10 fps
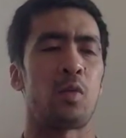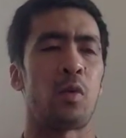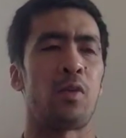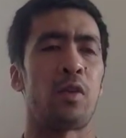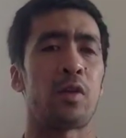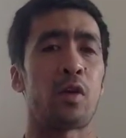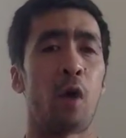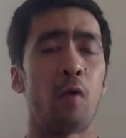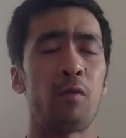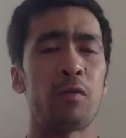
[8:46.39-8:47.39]
want the
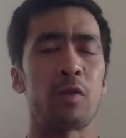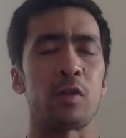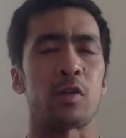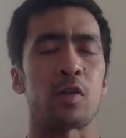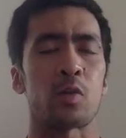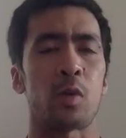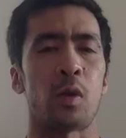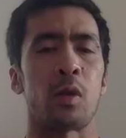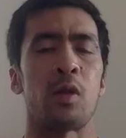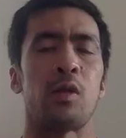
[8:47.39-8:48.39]
confidence as
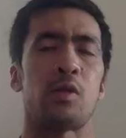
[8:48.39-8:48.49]
well.